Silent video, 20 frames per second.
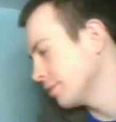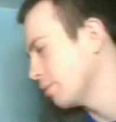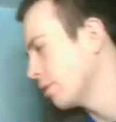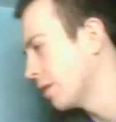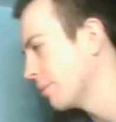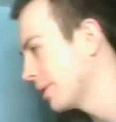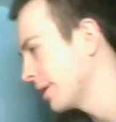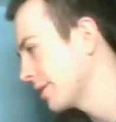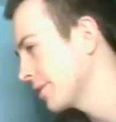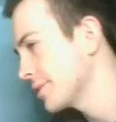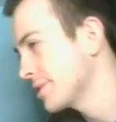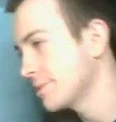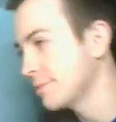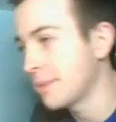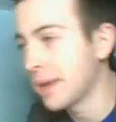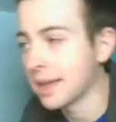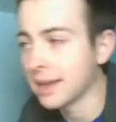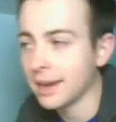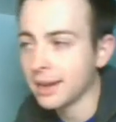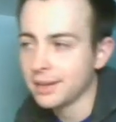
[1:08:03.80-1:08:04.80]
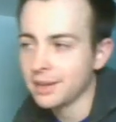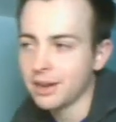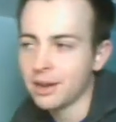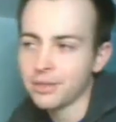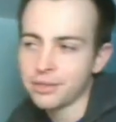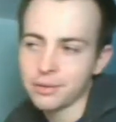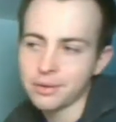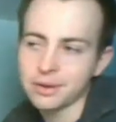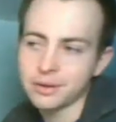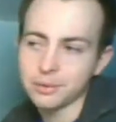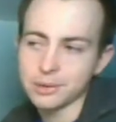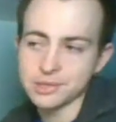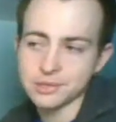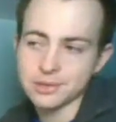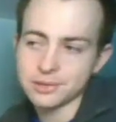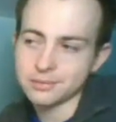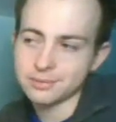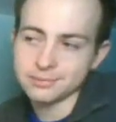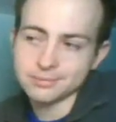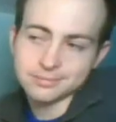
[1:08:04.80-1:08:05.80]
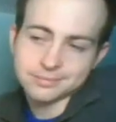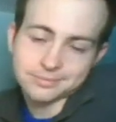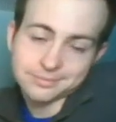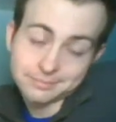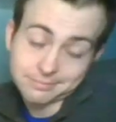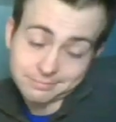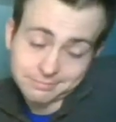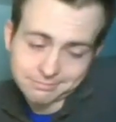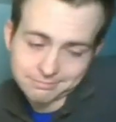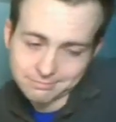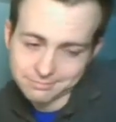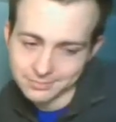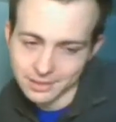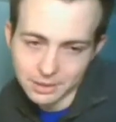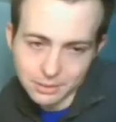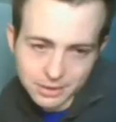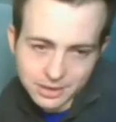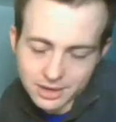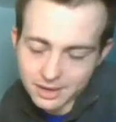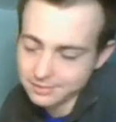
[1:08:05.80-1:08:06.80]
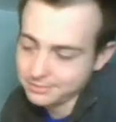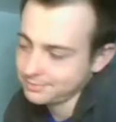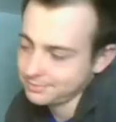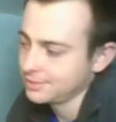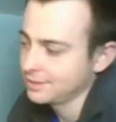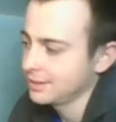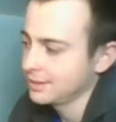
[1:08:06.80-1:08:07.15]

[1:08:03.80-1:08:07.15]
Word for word: Wallbreakers, Mega Knight, you know, I'll throw in a Wizard. Why not?